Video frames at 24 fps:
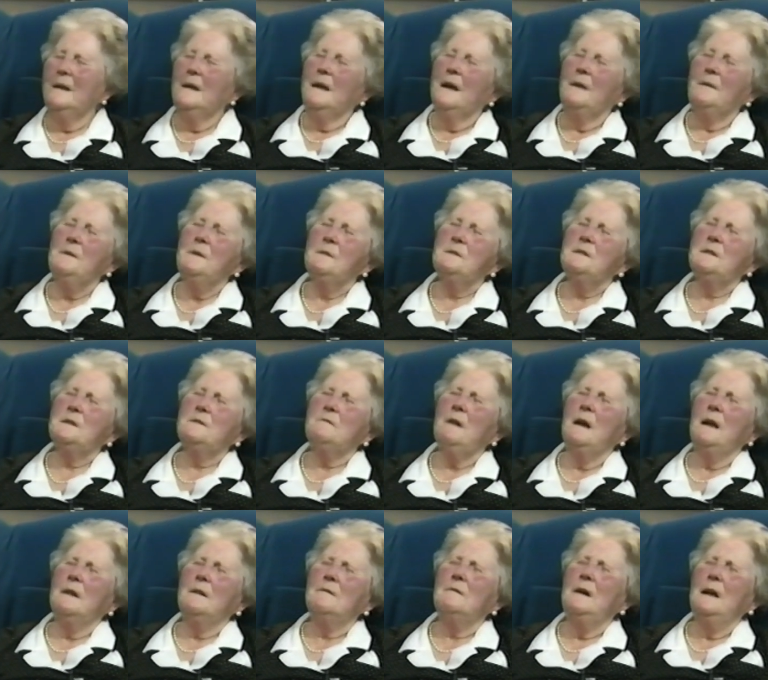it was
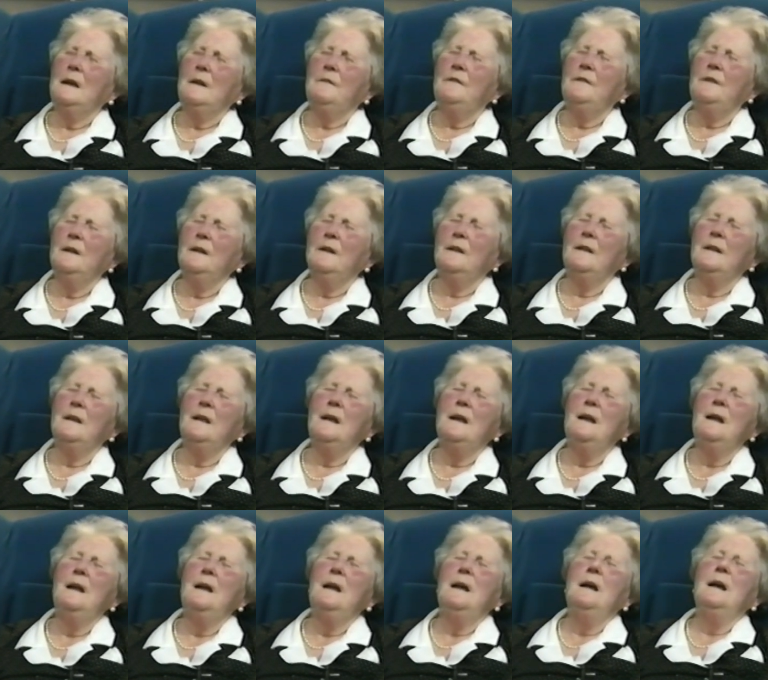quite filthy.
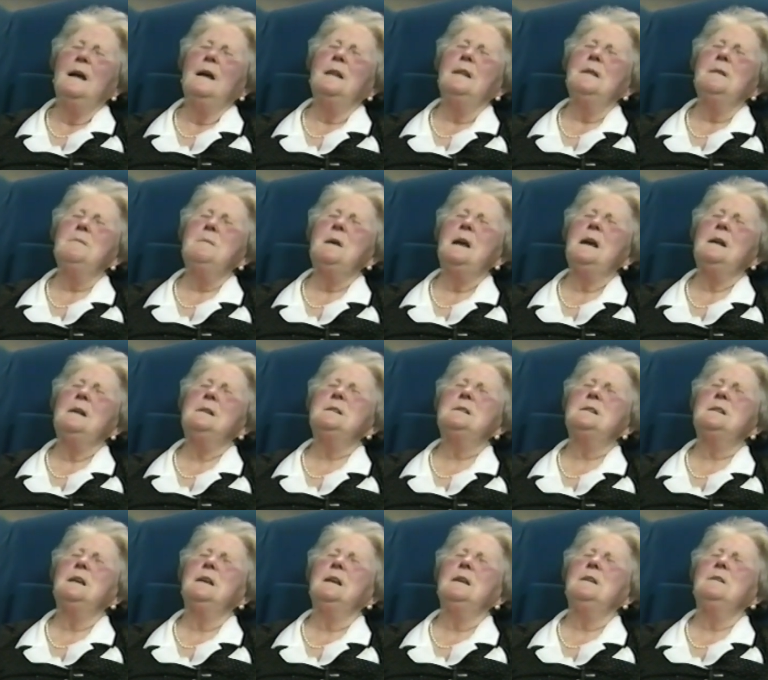And the man
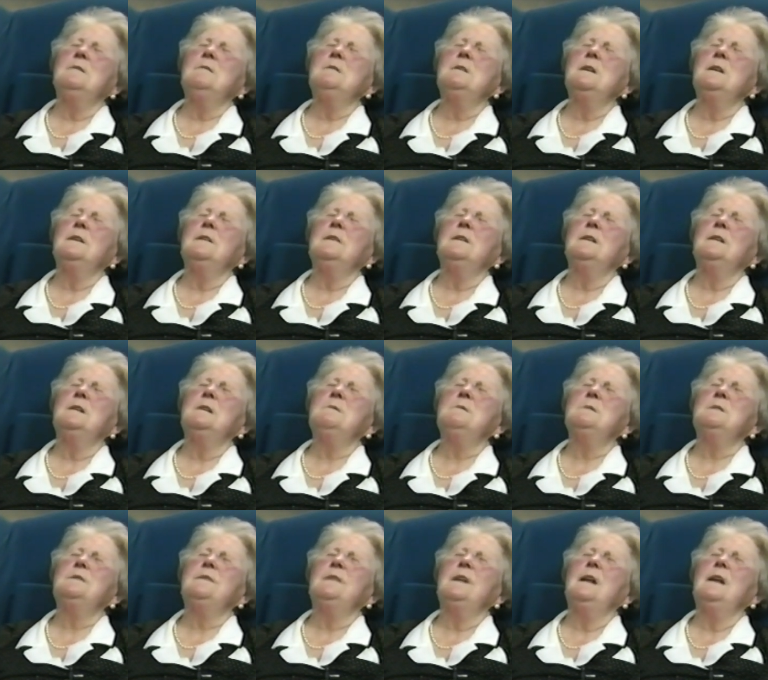said, you know, that it
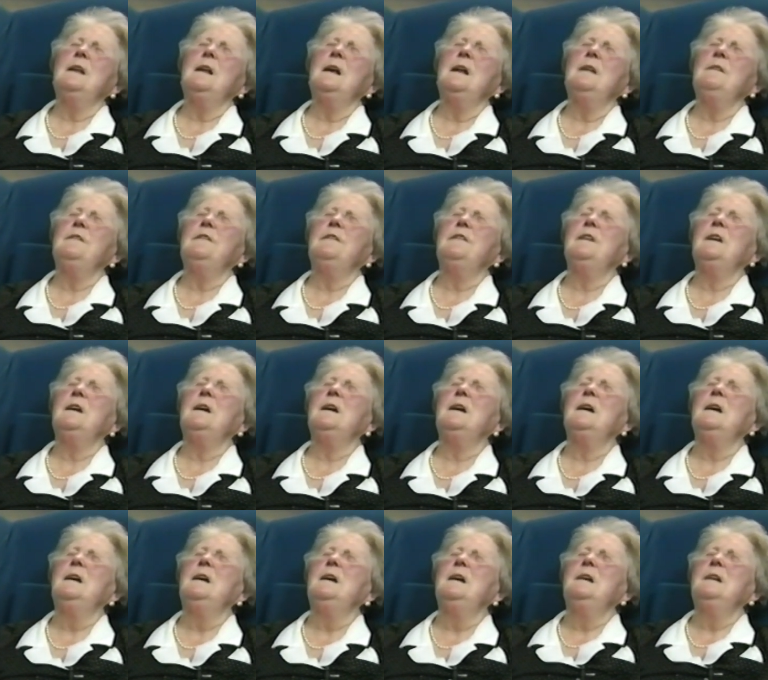was very unfair
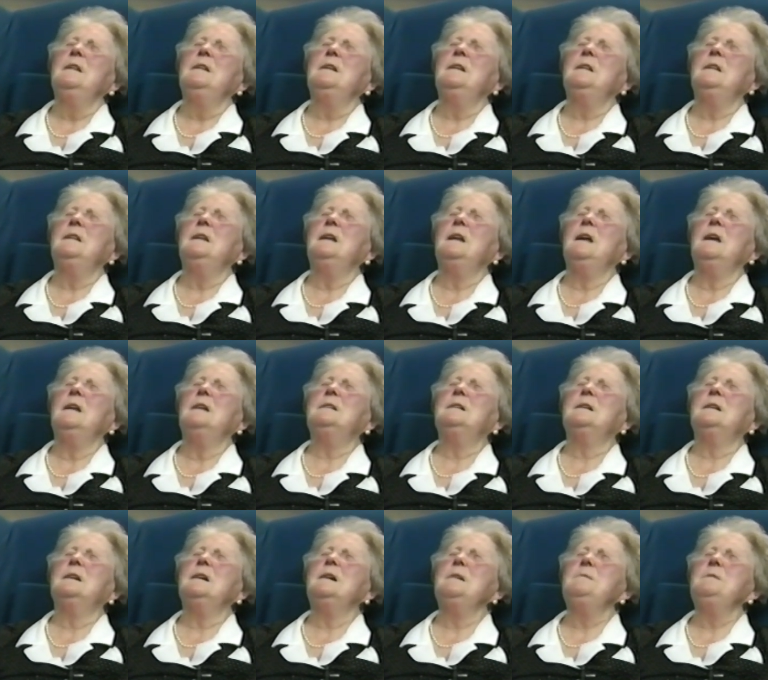that they had to
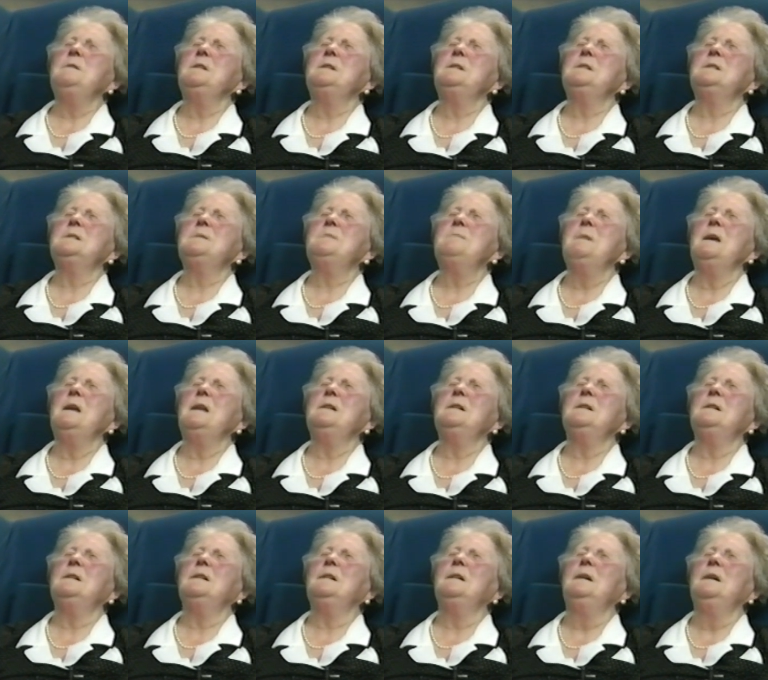come and
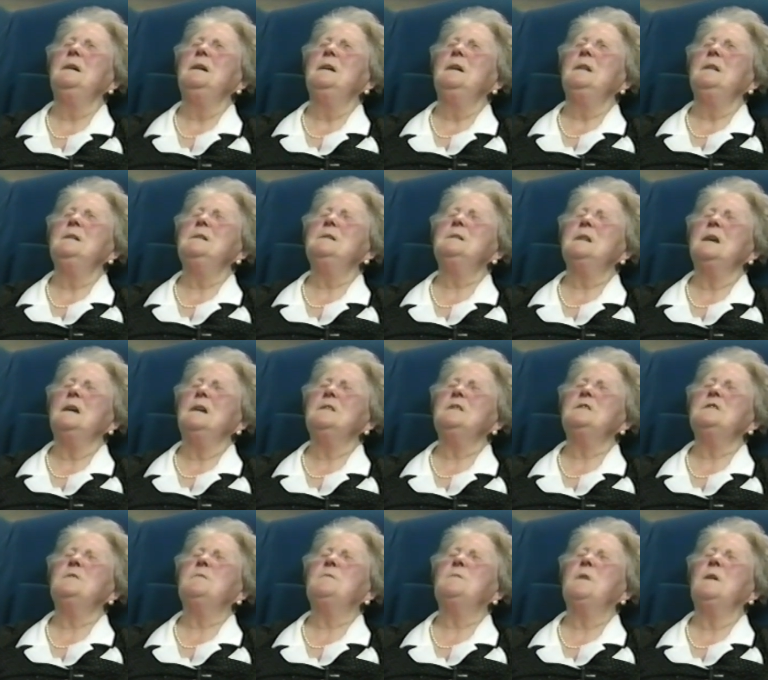dismantle this
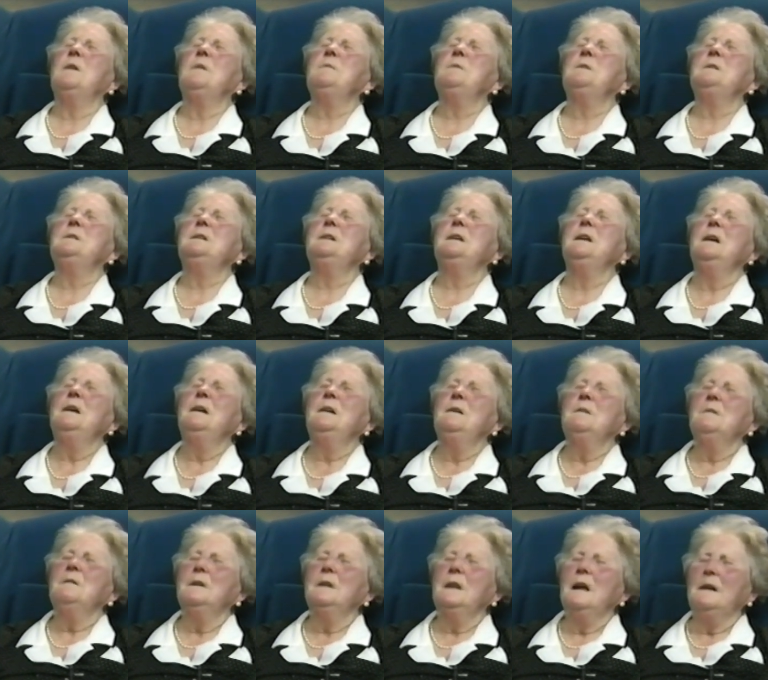house of property
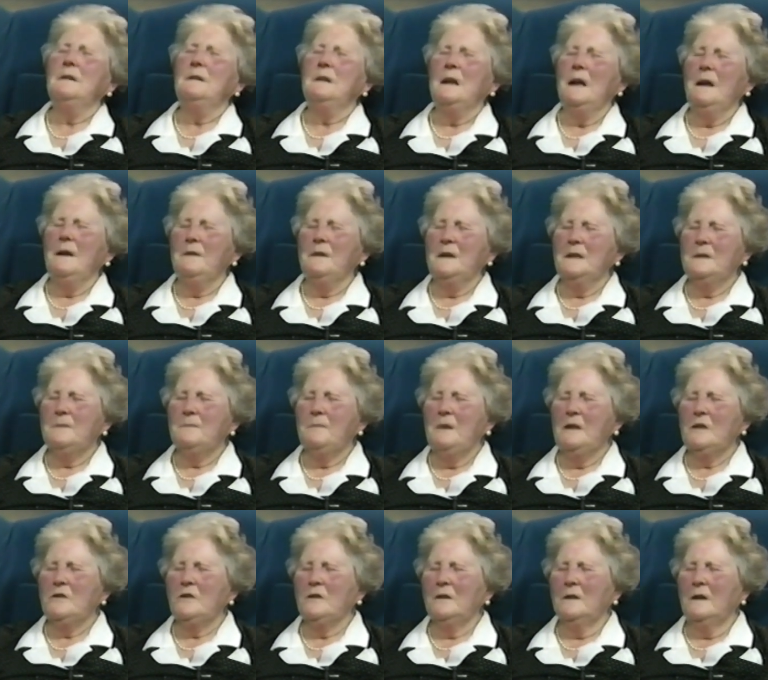without having
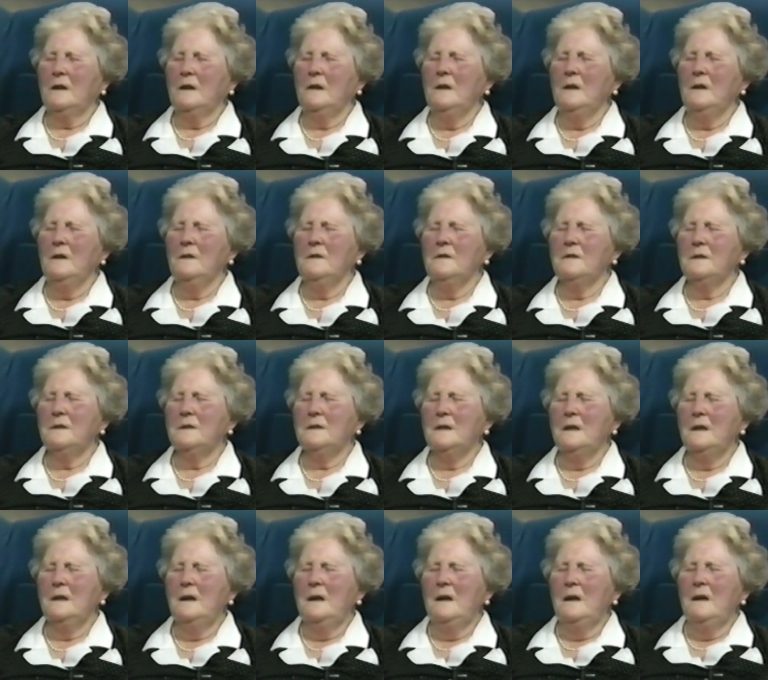special clothes.
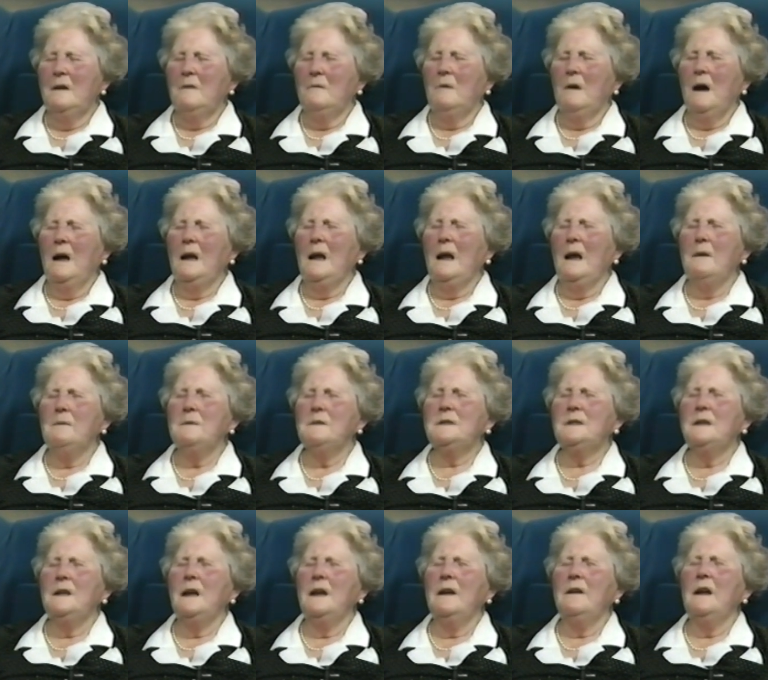While I was
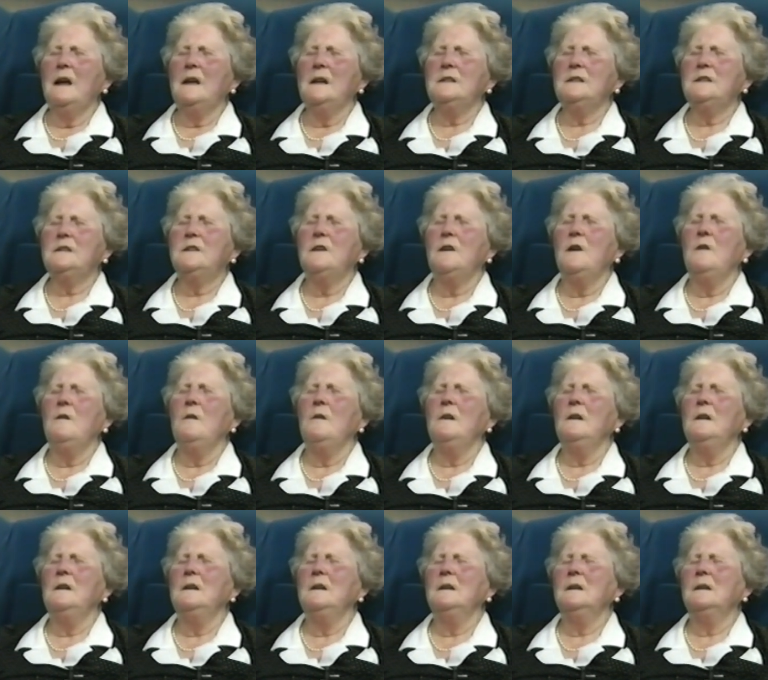there, I stole
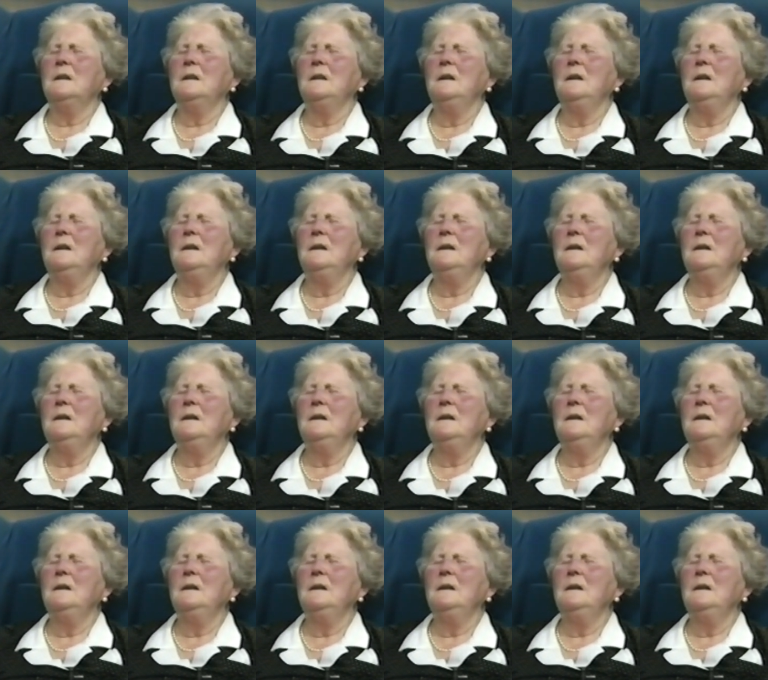a little.